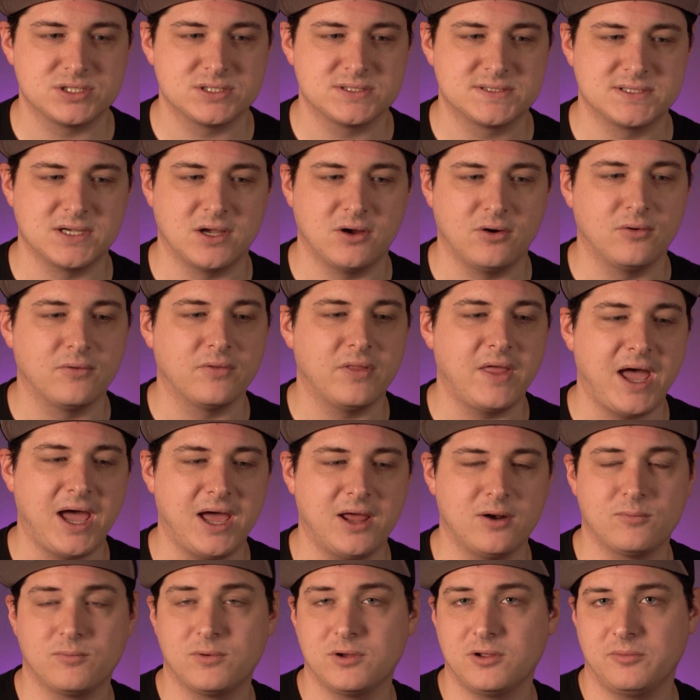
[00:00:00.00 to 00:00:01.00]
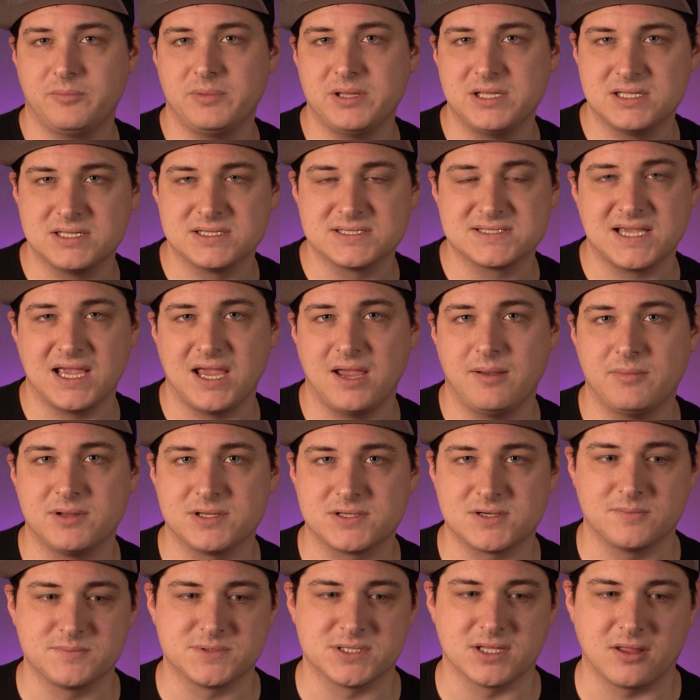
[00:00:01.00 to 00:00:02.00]
so that will be the same in
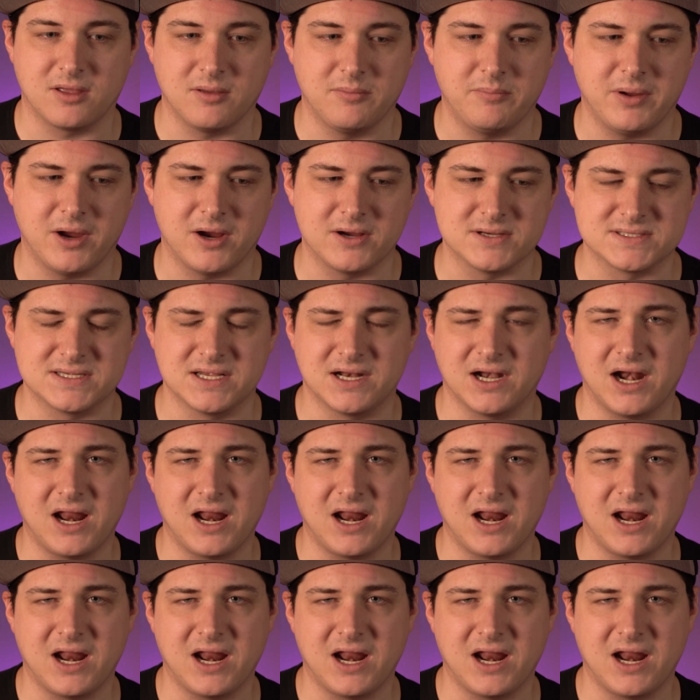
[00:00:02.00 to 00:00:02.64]
terms of the comparison.